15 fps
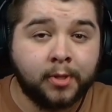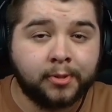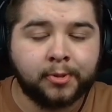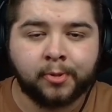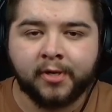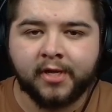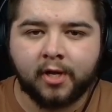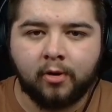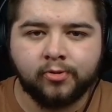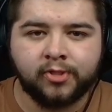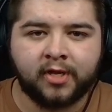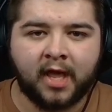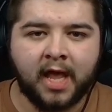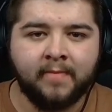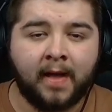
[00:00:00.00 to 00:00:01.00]
3 goals a
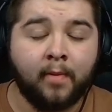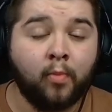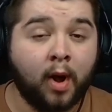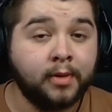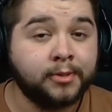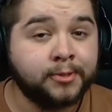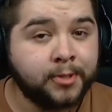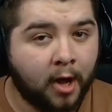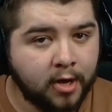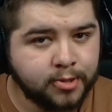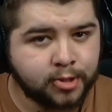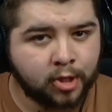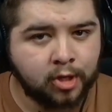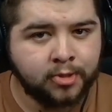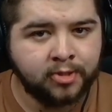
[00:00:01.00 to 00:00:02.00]
game and won 5
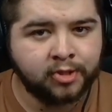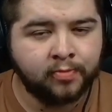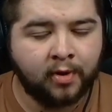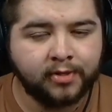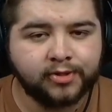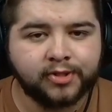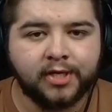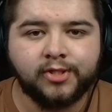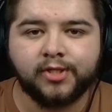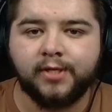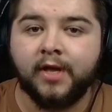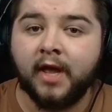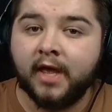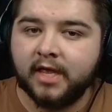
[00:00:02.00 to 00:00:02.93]
trophies in 1 season?